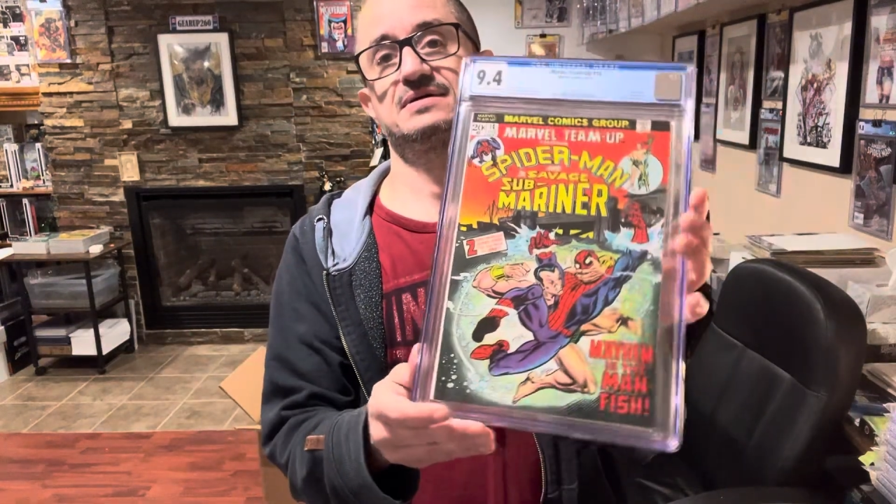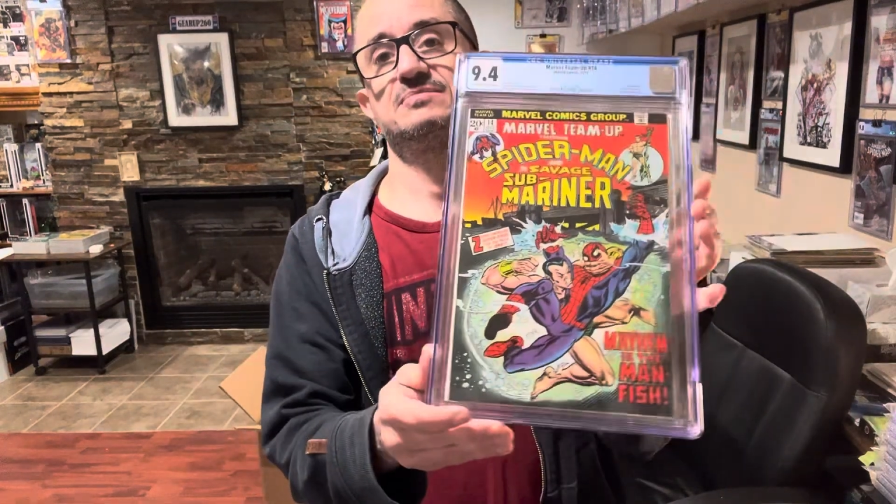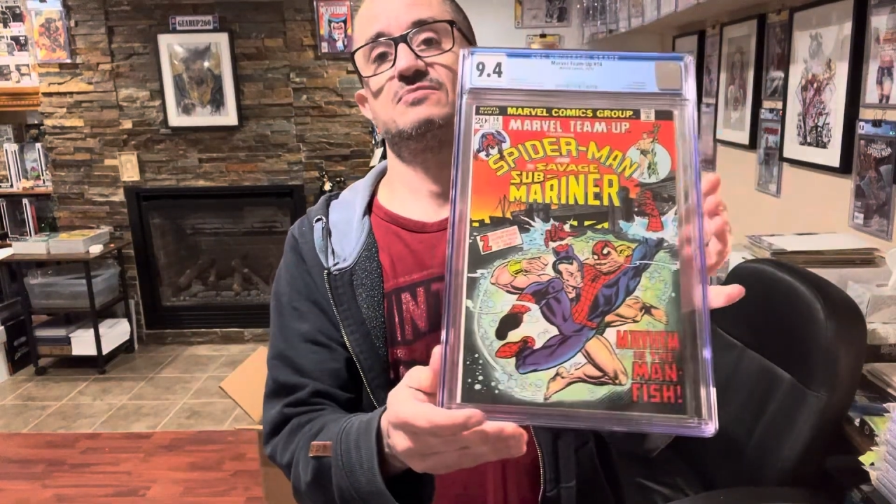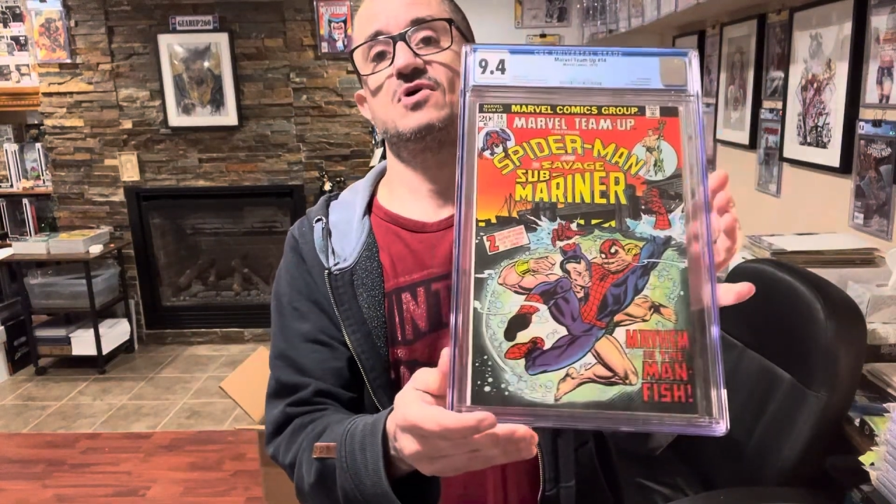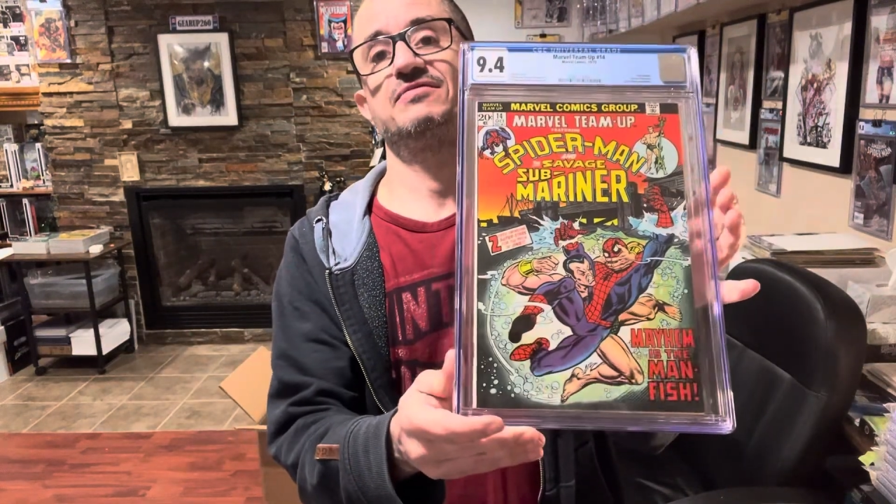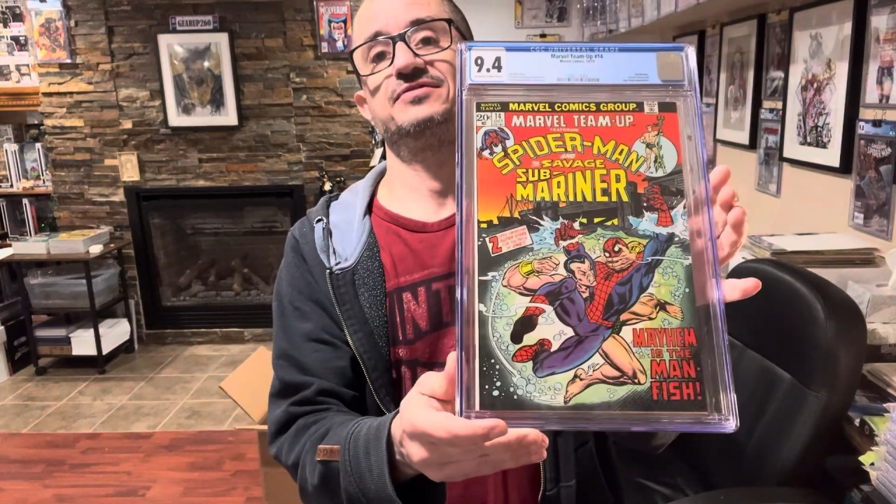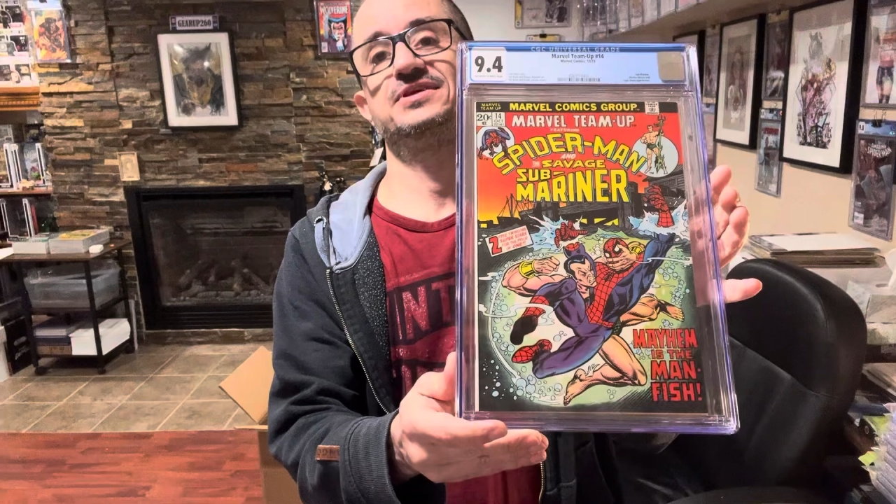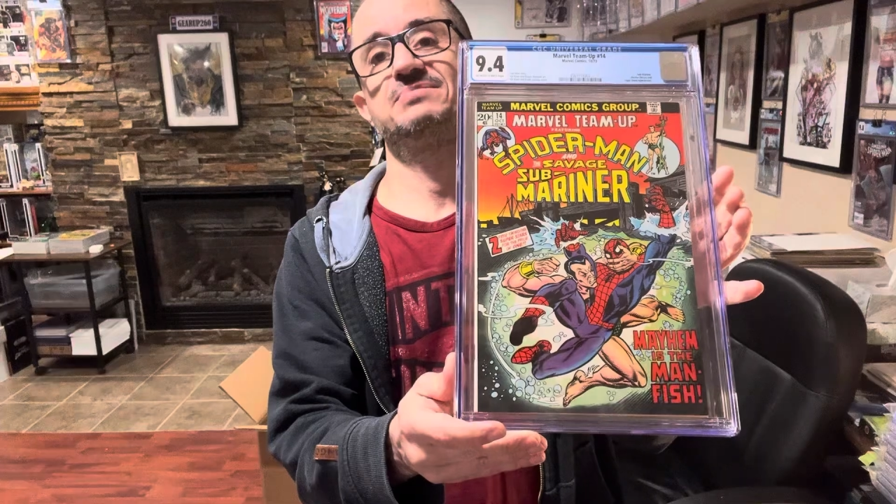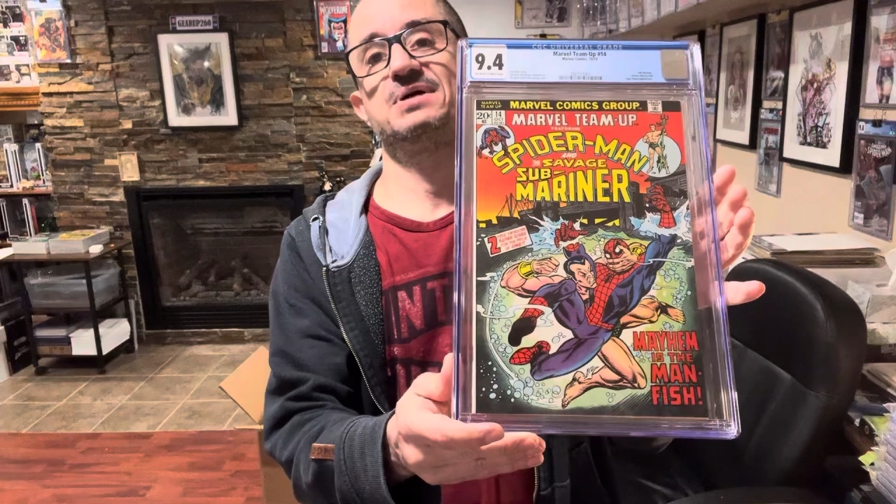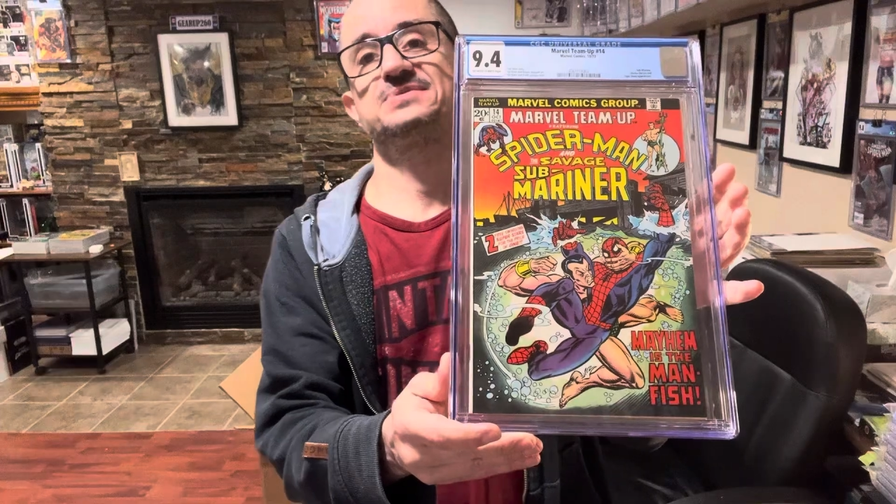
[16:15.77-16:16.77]
Marvel
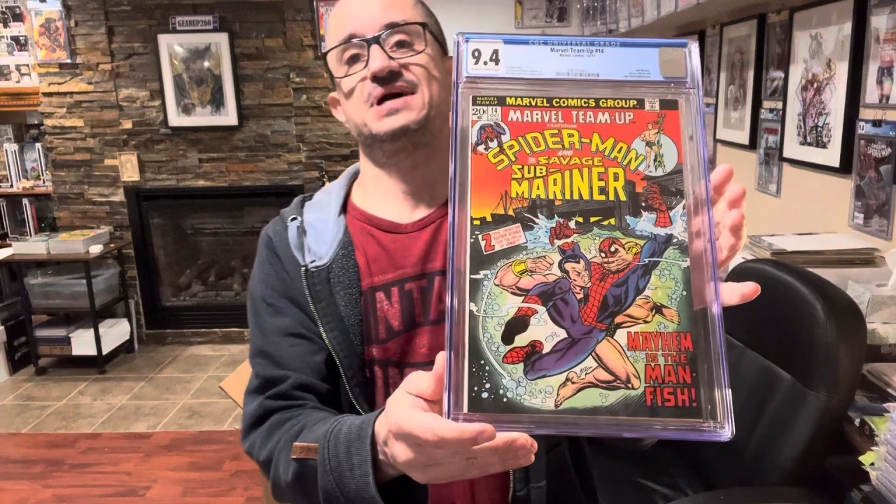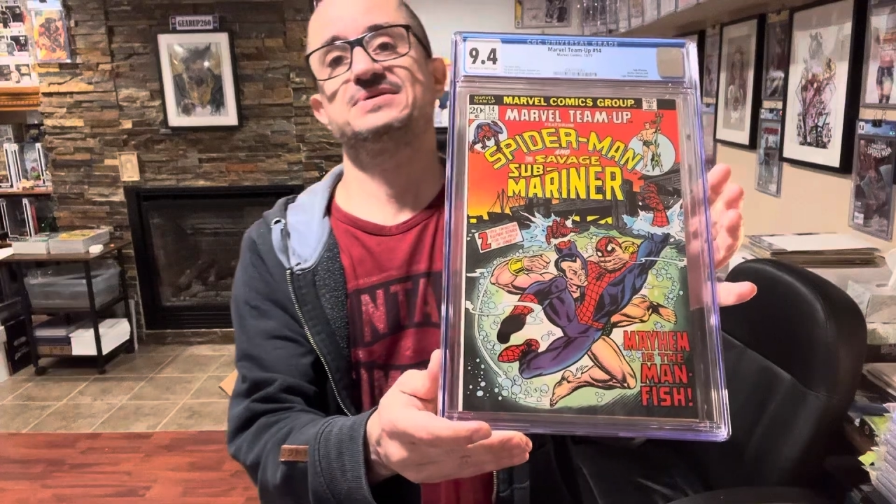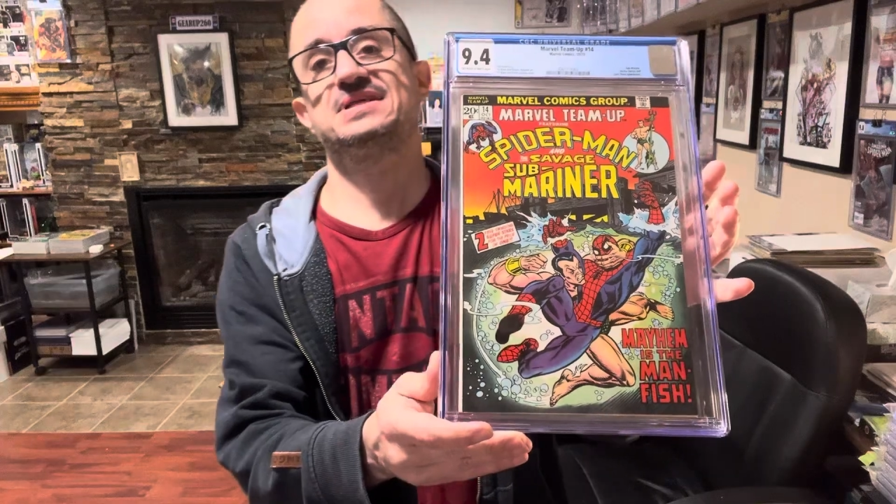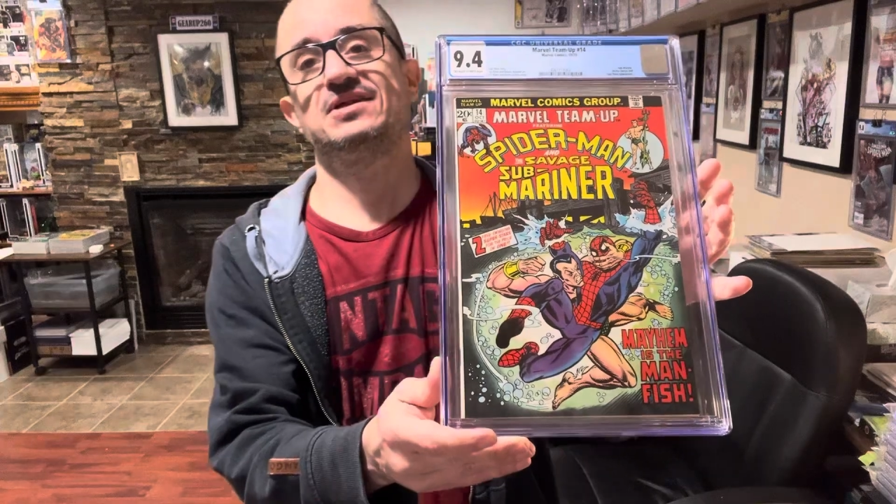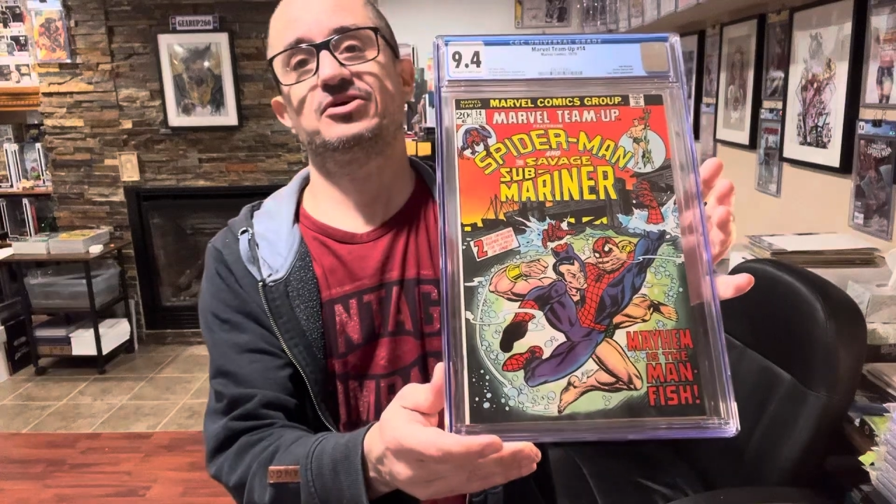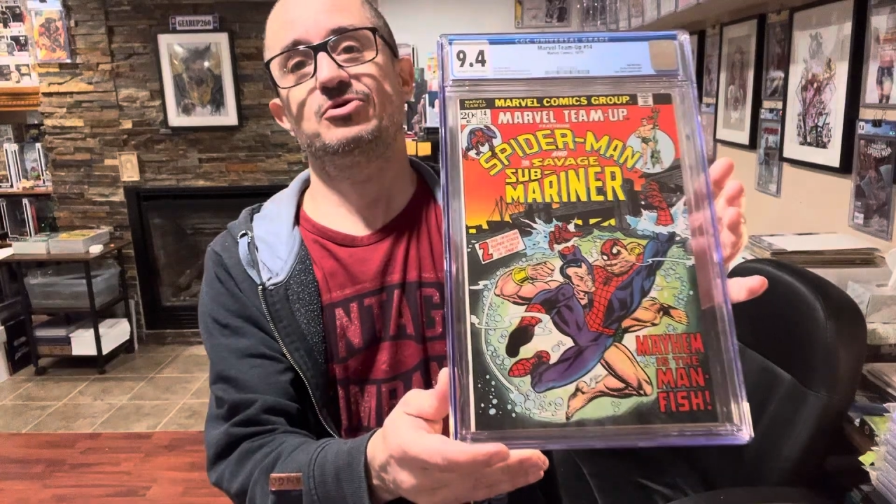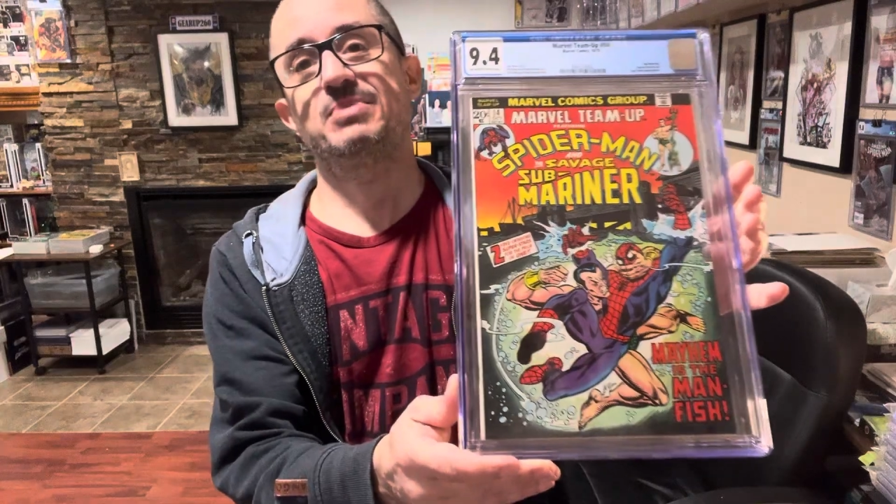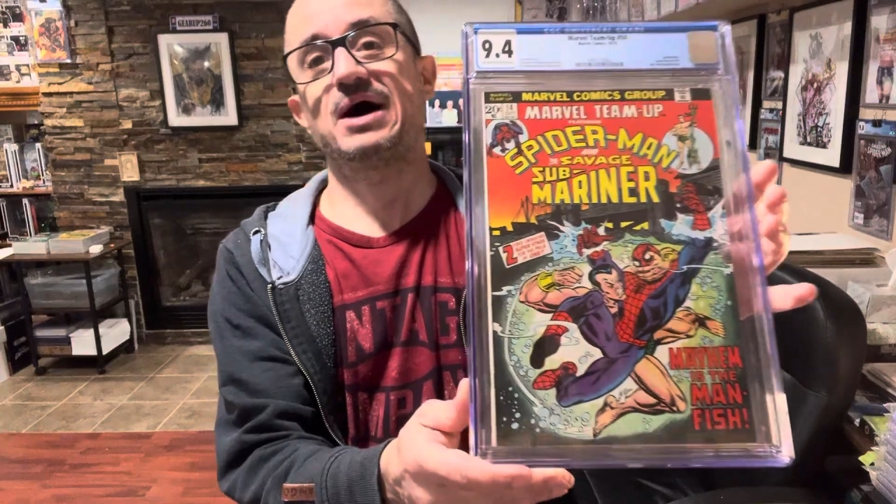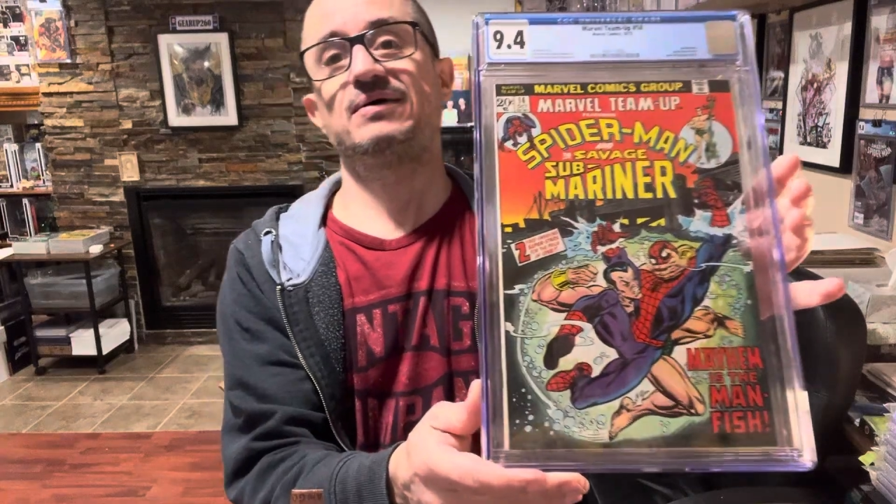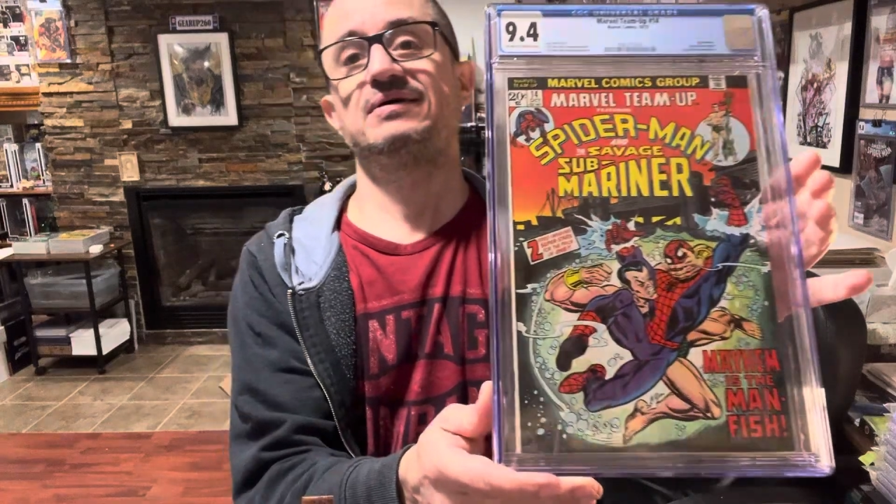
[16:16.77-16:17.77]
team-ups I was telling you
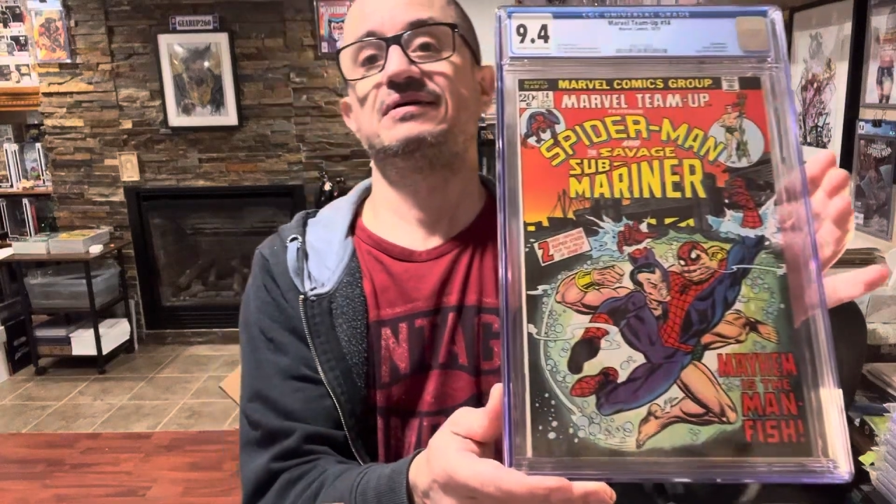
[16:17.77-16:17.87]
about.